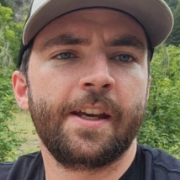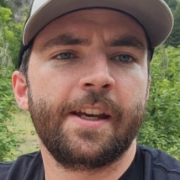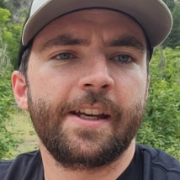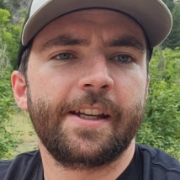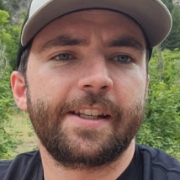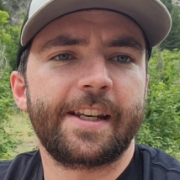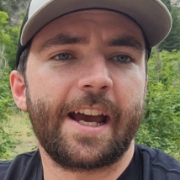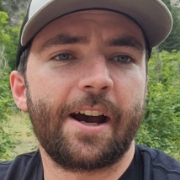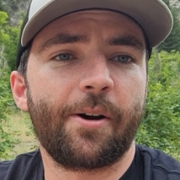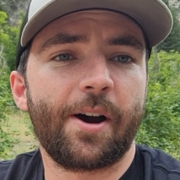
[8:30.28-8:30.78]

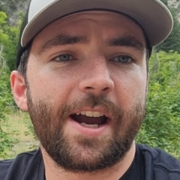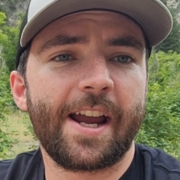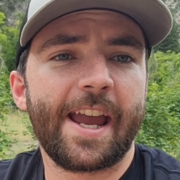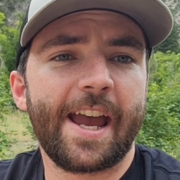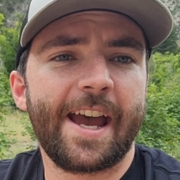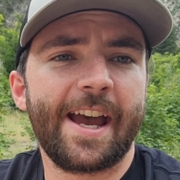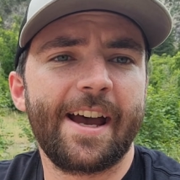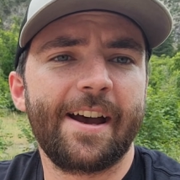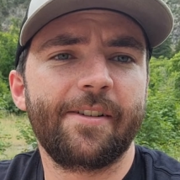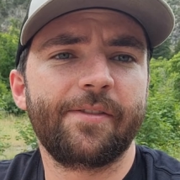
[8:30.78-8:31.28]
Now, I
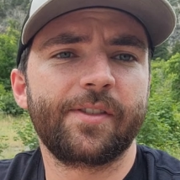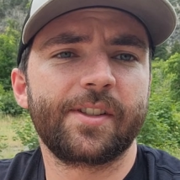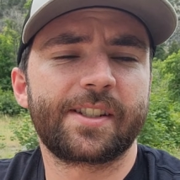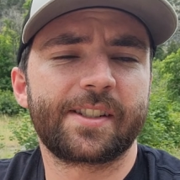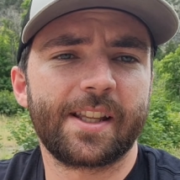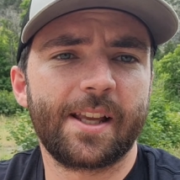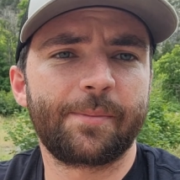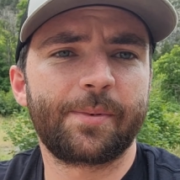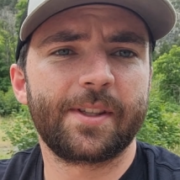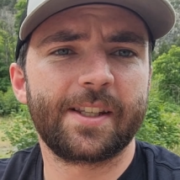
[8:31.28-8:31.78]
have
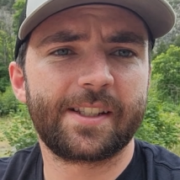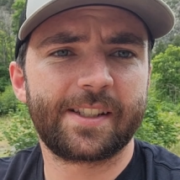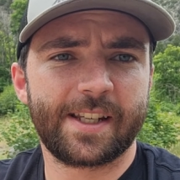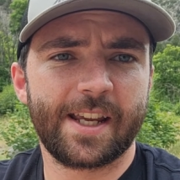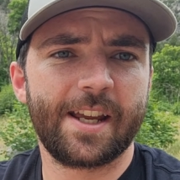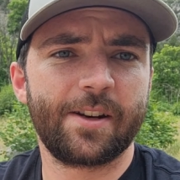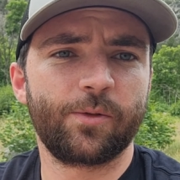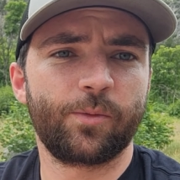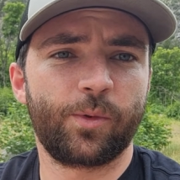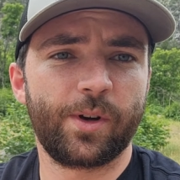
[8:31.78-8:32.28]
slept in this
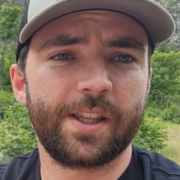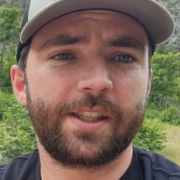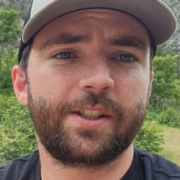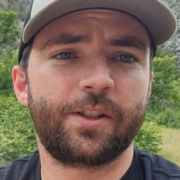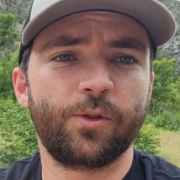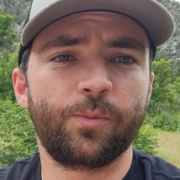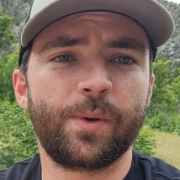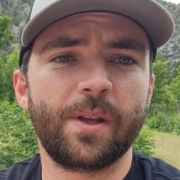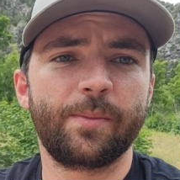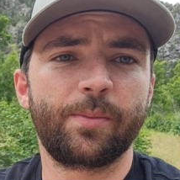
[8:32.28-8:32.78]
tent with
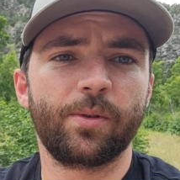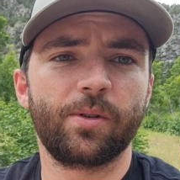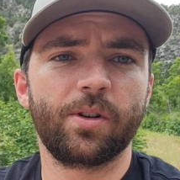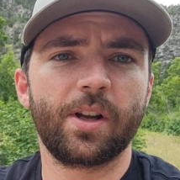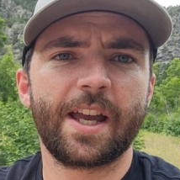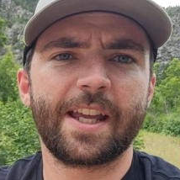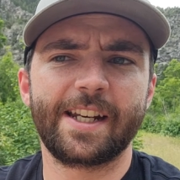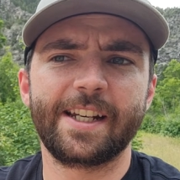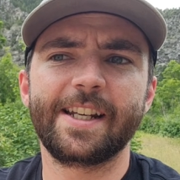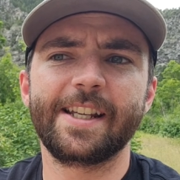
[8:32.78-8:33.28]
two people,
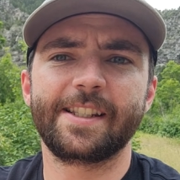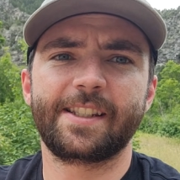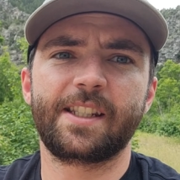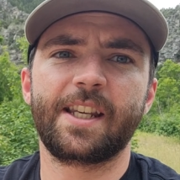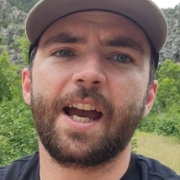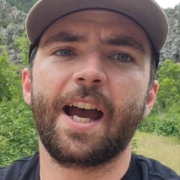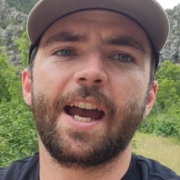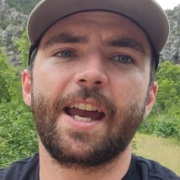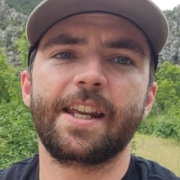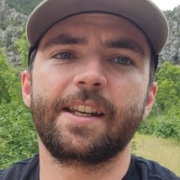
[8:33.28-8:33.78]
and it is
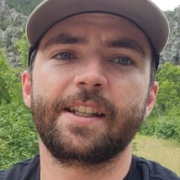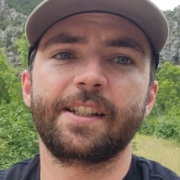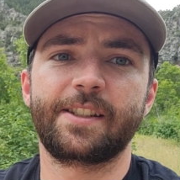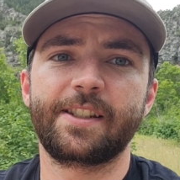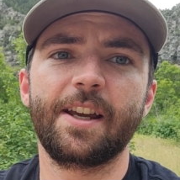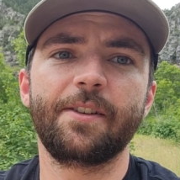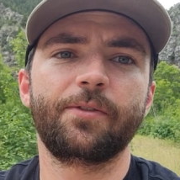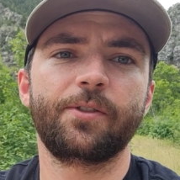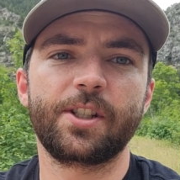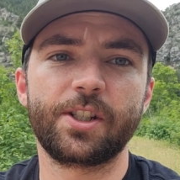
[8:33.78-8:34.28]
tight. It's
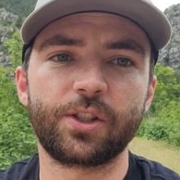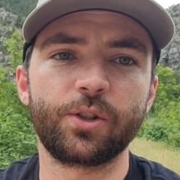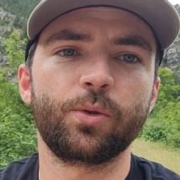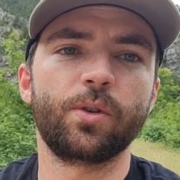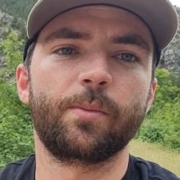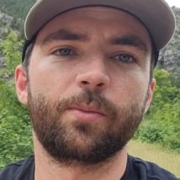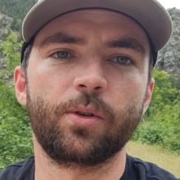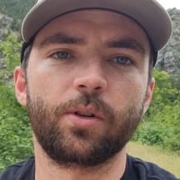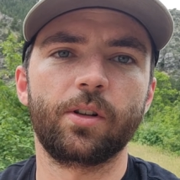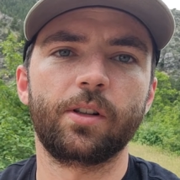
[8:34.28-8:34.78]
definitely
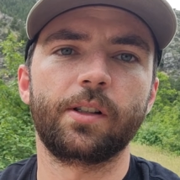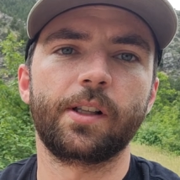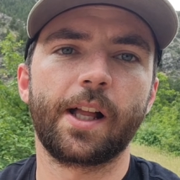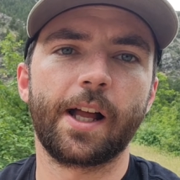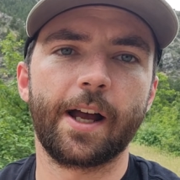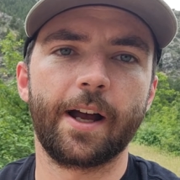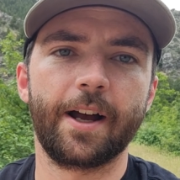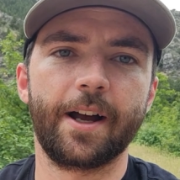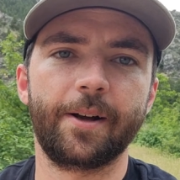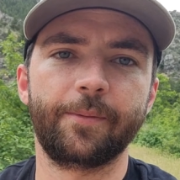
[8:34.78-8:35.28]
doable,
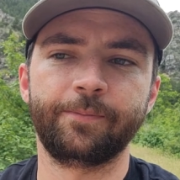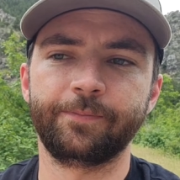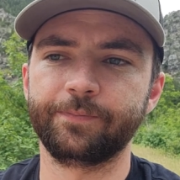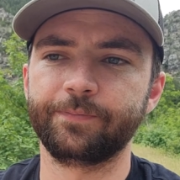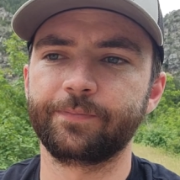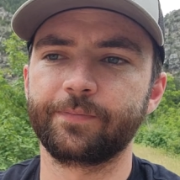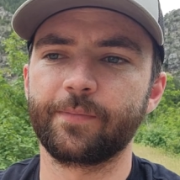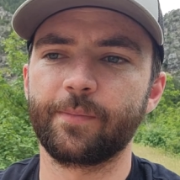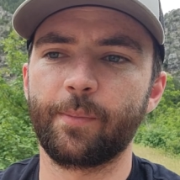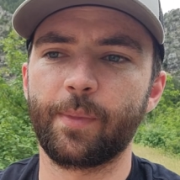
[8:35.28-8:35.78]

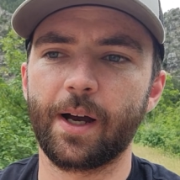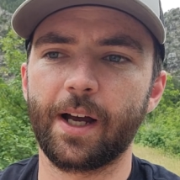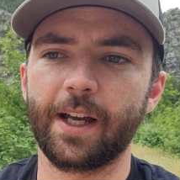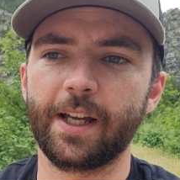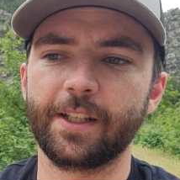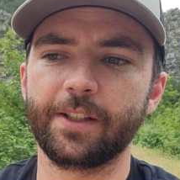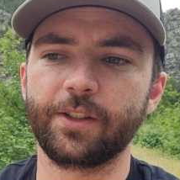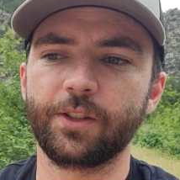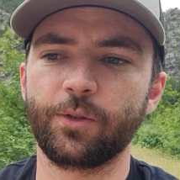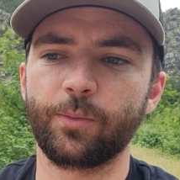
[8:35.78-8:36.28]

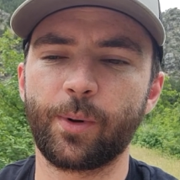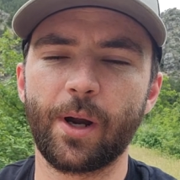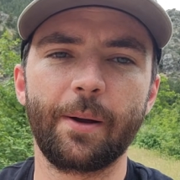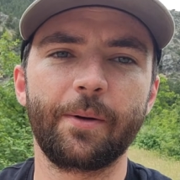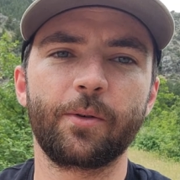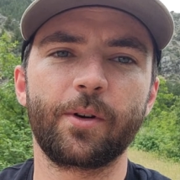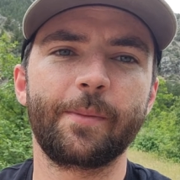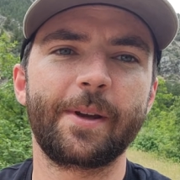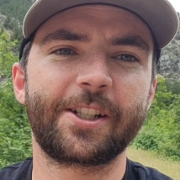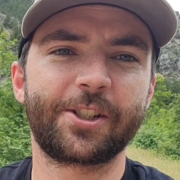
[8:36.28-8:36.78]
but you probably
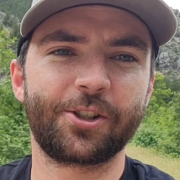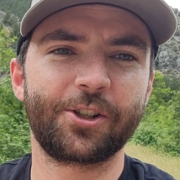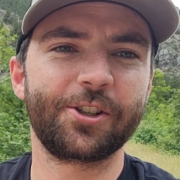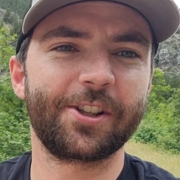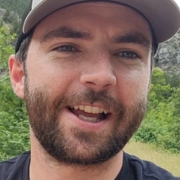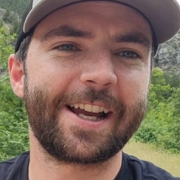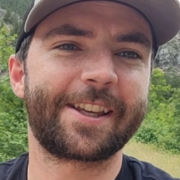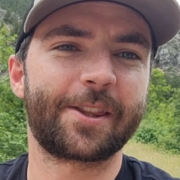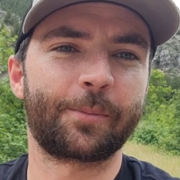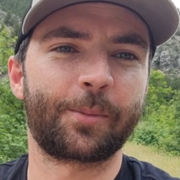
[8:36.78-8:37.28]
want to make sure you
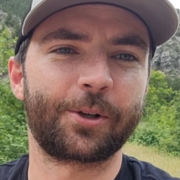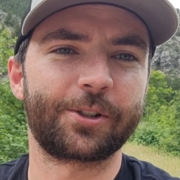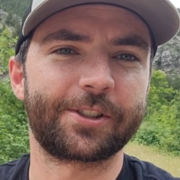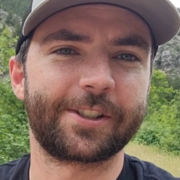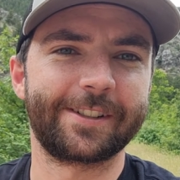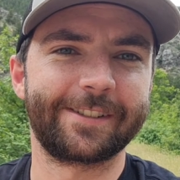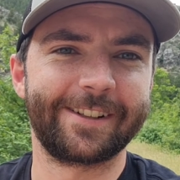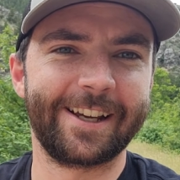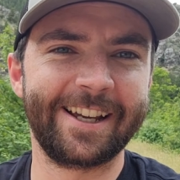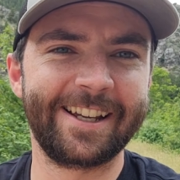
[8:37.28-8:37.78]
like the
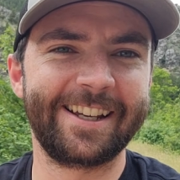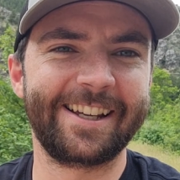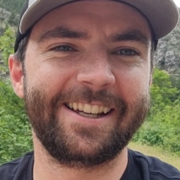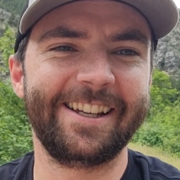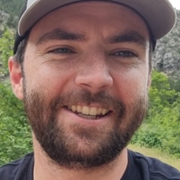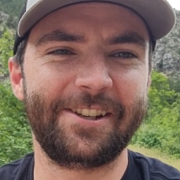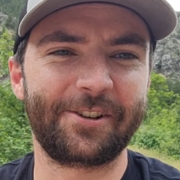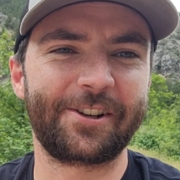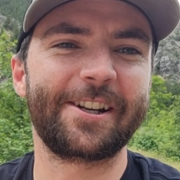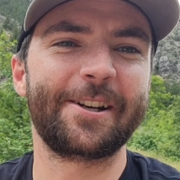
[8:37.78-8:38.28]
person.
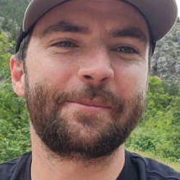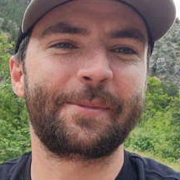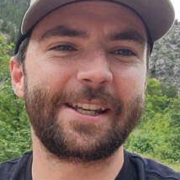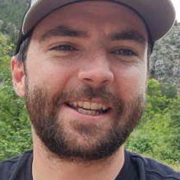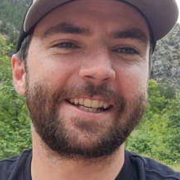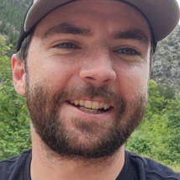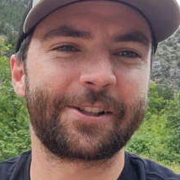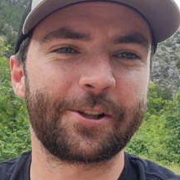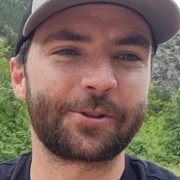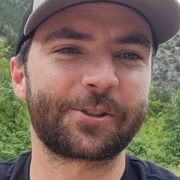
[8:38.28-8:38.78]
You're going to be
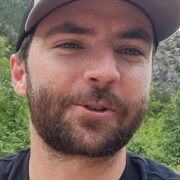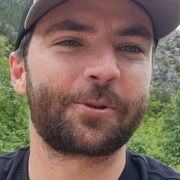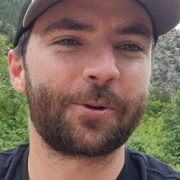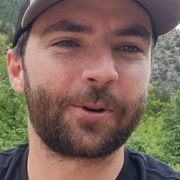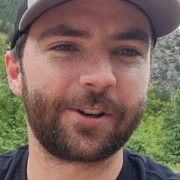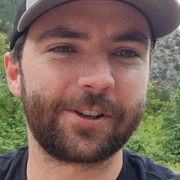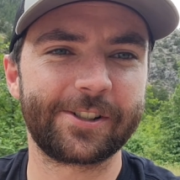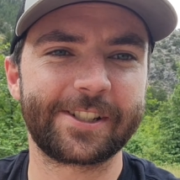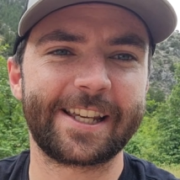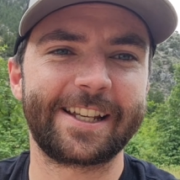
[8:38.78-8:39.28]
in close
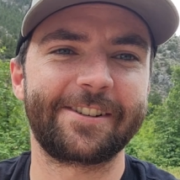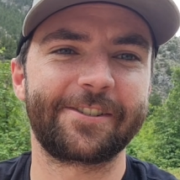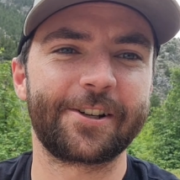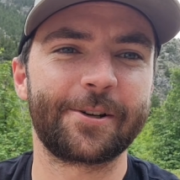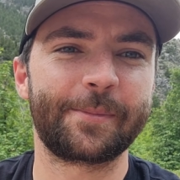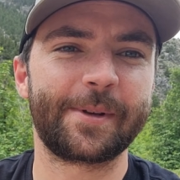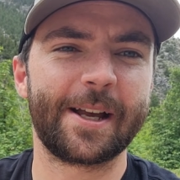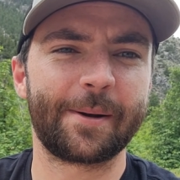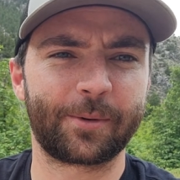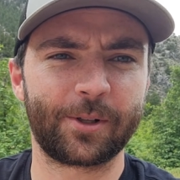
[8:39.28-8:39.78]
quarters, and you're going
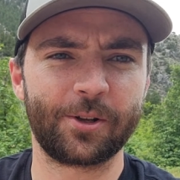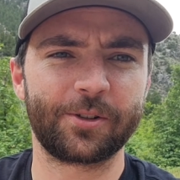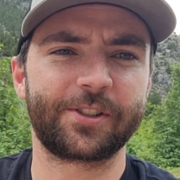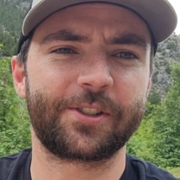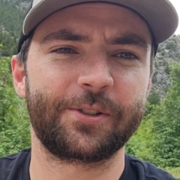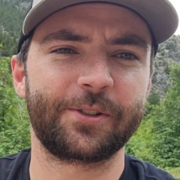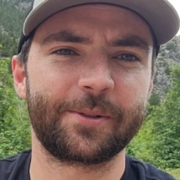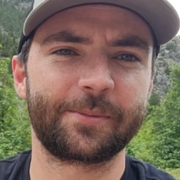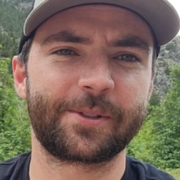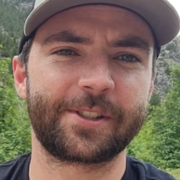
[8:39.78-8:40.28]
to be up close
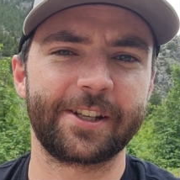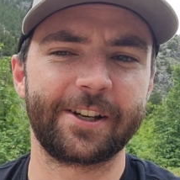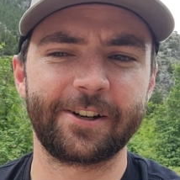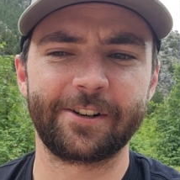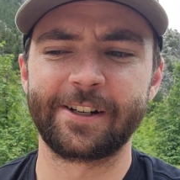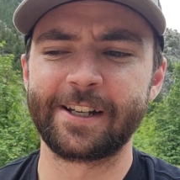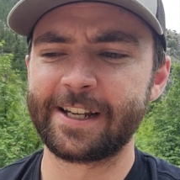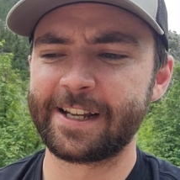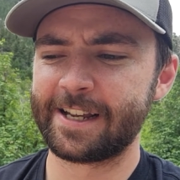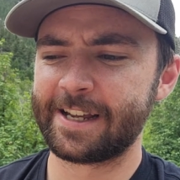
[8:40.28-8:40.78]
to them. So,
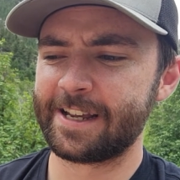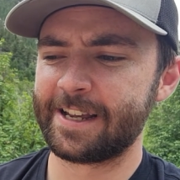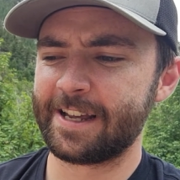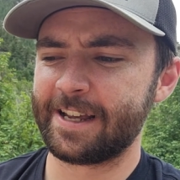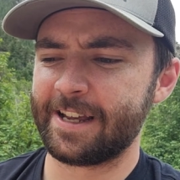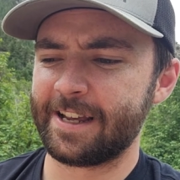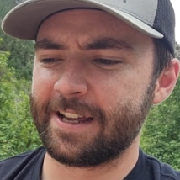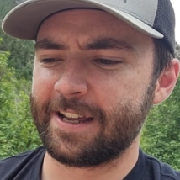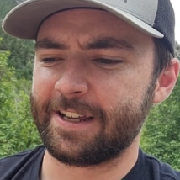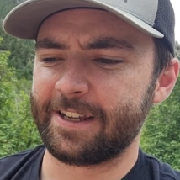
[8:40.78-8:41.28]

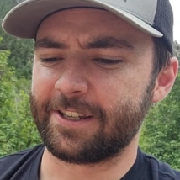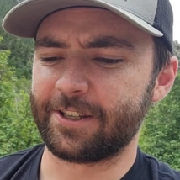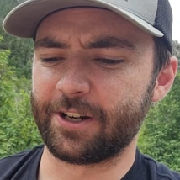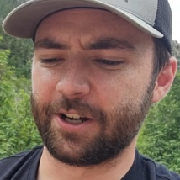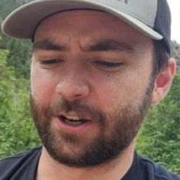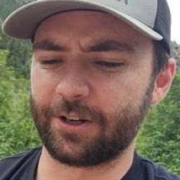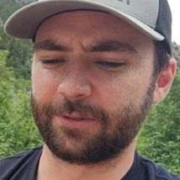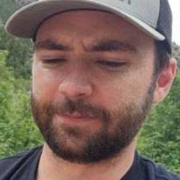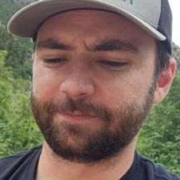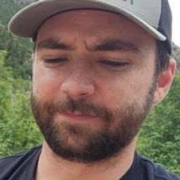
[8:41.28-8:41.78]
you
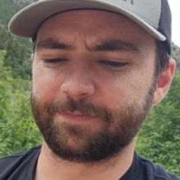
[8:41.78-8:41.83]
know,